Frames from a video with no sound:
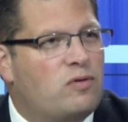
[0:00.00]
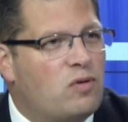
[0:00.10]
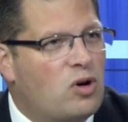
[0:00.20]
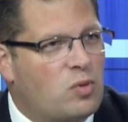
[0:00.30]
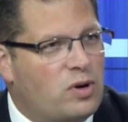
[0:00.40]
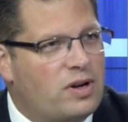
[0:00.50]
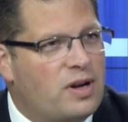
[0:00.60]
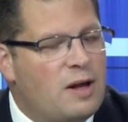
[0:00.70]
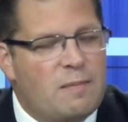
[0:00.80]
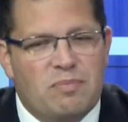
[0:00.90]
forward,
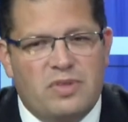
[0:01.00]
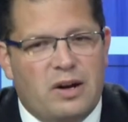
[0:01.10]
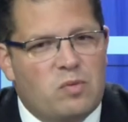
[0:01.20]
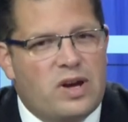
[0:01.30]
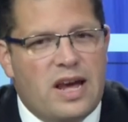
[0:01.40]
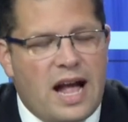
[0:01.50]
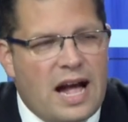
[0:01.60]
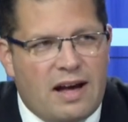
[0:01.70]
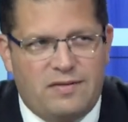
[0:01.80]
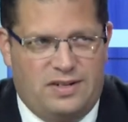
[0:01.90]
then we
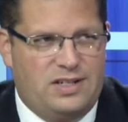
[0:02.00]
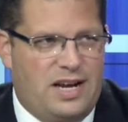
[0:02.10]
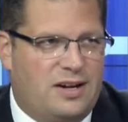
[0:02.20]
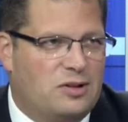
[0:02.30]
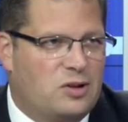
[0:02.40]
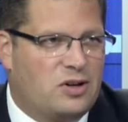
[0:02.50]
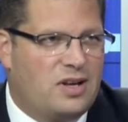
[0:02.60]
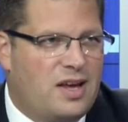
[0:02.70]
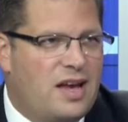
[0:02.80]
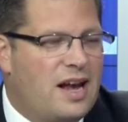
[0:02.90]
have to take a look
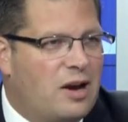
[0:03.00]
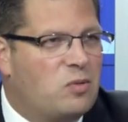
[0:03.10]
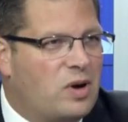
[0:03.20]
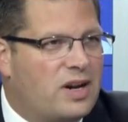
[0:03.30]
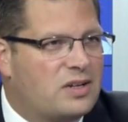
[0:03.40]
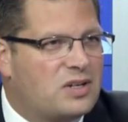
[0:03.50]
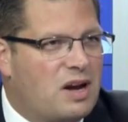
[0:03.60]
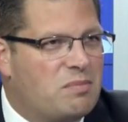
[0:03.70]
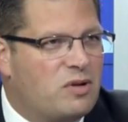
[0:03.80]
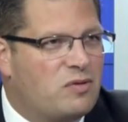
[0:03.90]
at what has
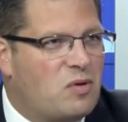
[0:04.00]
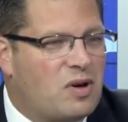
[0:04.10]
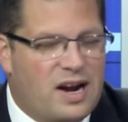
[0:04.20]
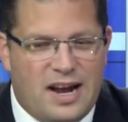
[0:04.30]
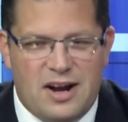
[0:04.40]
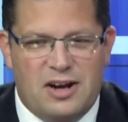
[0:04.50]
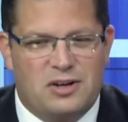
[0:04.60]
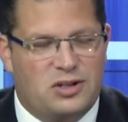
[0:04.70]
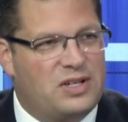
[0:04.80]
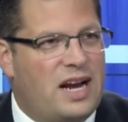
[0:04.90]
come before and
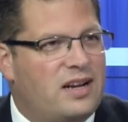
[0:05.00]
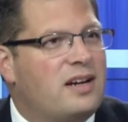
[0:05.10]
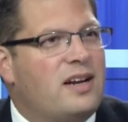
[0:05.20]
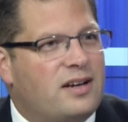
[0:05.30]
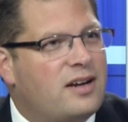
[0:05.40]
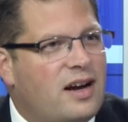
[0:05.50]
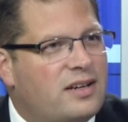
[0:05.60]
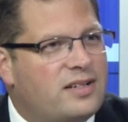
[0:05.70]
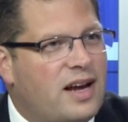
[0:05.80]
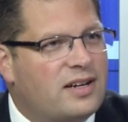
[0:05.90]
understand it in
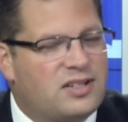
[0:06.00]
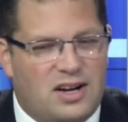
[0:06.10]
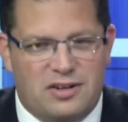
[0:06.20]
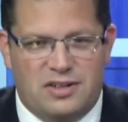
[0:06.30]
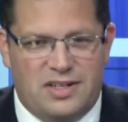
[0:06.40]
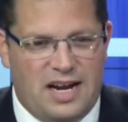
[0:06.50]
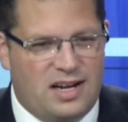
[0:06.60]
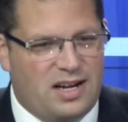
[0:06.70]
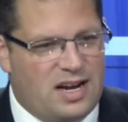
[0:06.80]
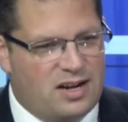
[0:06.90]
context,
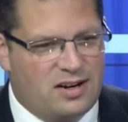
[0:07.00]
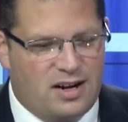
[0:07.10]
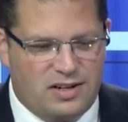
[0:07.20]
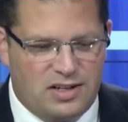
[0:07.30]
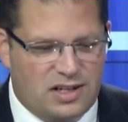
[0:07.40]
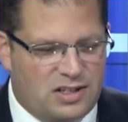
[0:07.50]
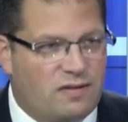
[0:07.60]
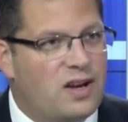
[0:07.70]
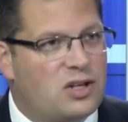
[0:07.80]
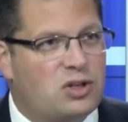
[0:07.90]
understand it in context
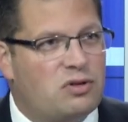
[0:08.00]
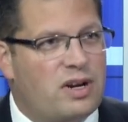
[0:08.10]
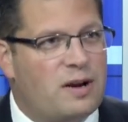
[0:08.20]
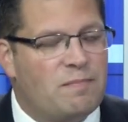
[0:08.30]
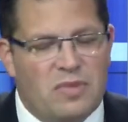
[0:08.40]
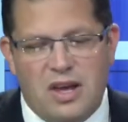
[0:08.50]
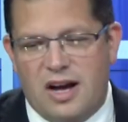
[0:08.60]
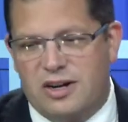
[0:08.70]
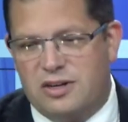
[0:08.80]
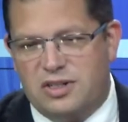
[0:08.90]
of history,
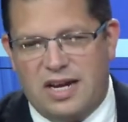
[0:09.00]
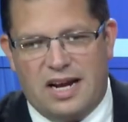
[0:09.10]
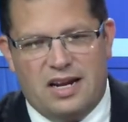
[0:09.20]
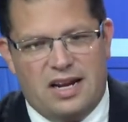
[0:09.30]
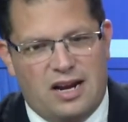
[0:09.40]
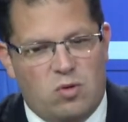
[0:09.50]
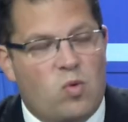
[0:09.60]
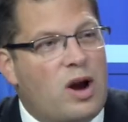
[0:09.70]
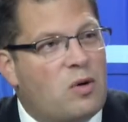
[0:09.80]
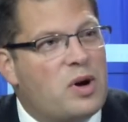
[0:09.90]
understand it in
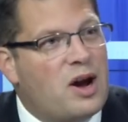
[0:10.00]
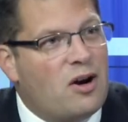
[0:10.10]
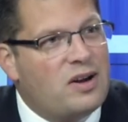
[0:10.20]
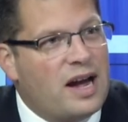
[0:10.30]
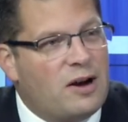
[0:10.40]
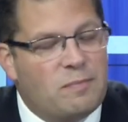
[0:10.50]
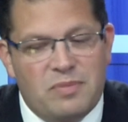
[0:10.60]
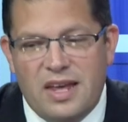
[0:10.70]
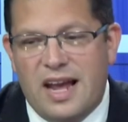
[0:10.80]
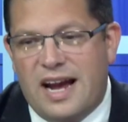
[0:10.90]
where we are now,
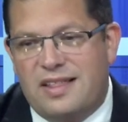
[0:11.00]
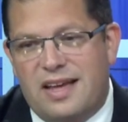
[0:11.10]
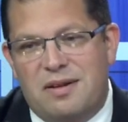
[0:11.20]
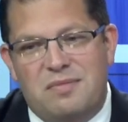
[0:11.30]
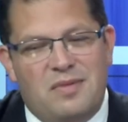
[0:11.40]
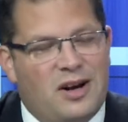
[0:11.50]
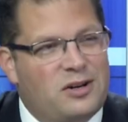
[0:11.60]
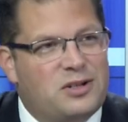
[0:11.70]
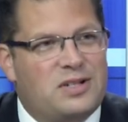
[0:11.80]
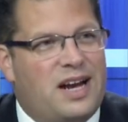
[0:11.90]
and then
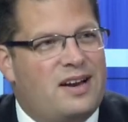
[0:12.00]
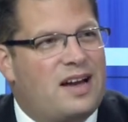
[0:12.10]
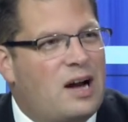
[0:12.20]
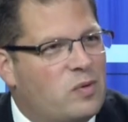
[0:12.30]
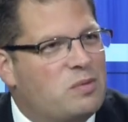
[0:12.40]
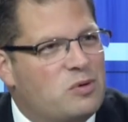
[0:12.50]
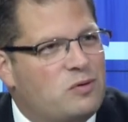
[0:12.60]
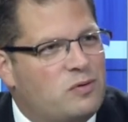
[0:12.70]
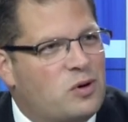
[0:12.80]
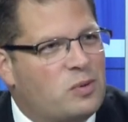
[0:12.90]
understand how we
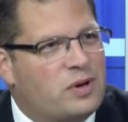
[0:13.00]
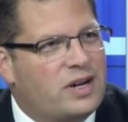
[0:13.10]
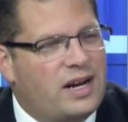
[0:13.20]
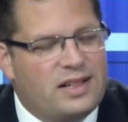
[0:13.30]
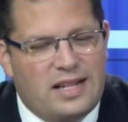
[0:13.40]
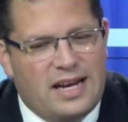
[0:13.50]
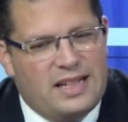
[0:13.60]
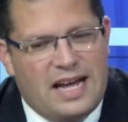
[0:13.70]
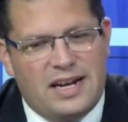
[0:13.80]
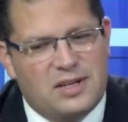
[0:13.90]
move forward. And
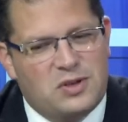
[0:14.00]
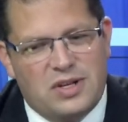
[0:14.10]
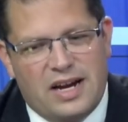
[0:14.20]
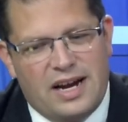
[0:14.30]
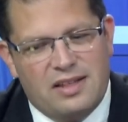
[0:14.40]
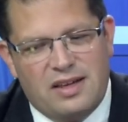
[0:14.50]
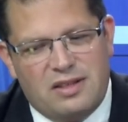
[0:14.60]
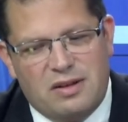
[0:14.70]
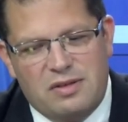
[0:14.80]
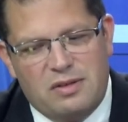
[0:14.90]
that is, I
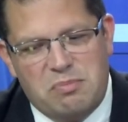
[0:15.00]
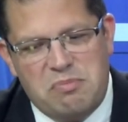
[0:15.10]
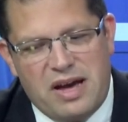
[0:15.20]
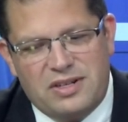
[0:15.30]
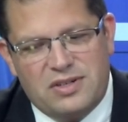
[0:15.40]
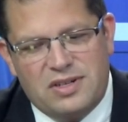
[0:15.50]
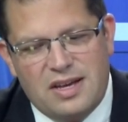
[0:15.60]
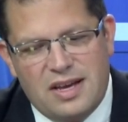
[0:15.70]
think, the best